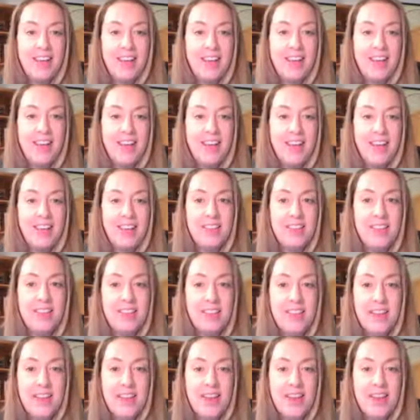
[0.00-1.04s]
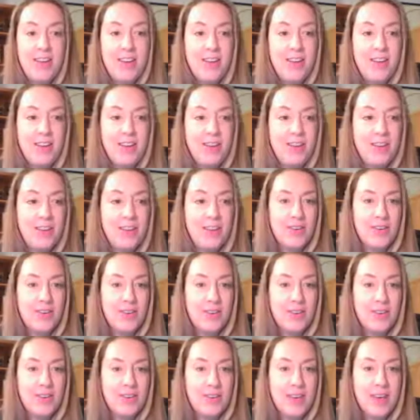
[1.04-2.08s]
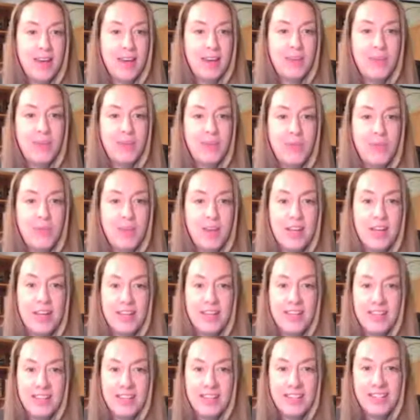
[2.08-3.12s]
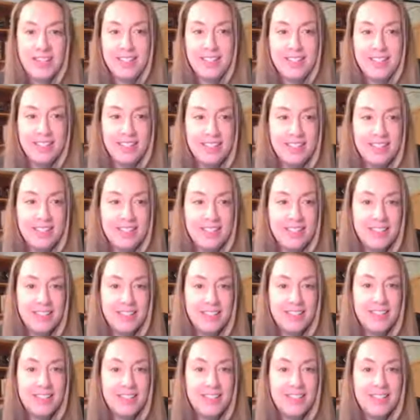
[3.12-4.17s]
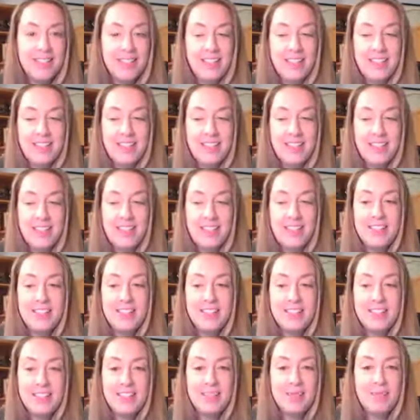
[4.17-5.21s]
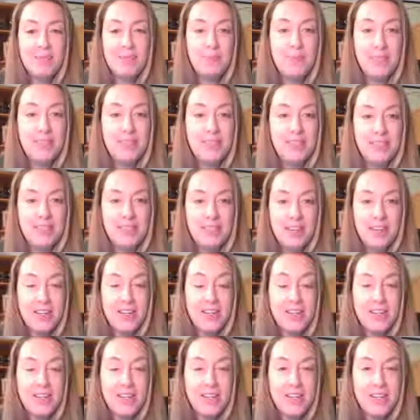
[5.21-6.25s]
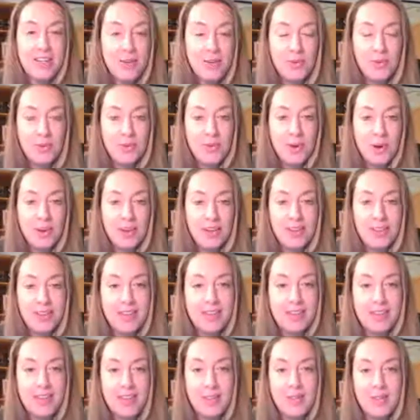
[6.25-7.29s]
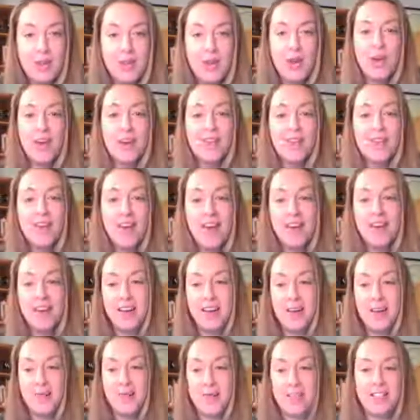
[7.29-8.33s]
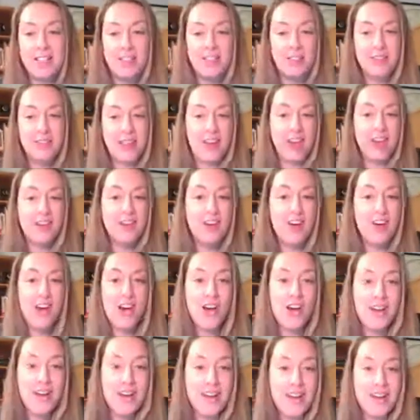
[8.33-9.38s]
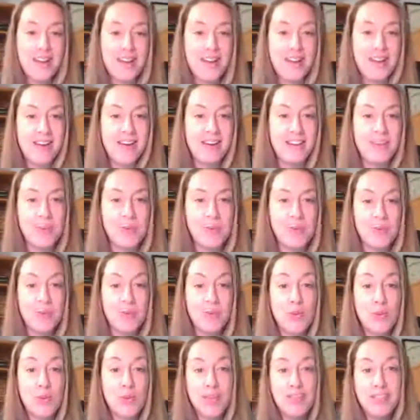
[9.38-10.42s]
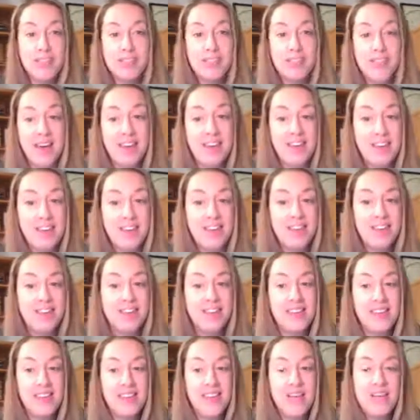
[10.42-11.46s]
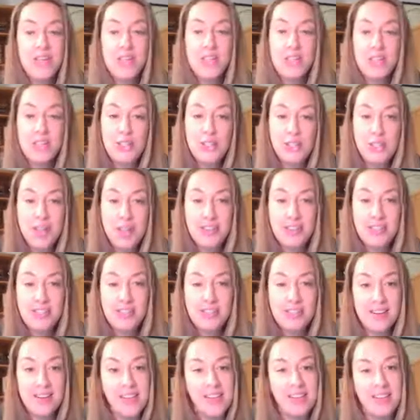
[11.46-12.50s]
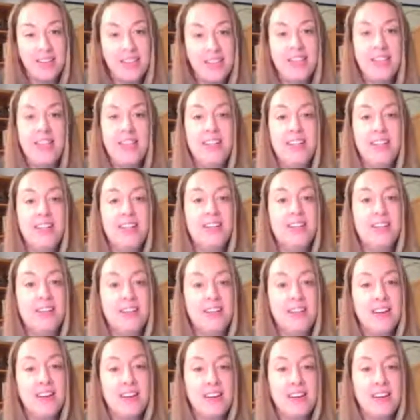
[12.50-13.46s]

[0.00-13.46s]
Hello, everyone. It is me, Dr. Janet Rourke, the Essential Oil Vet, coming to you live on October 27th, 2019.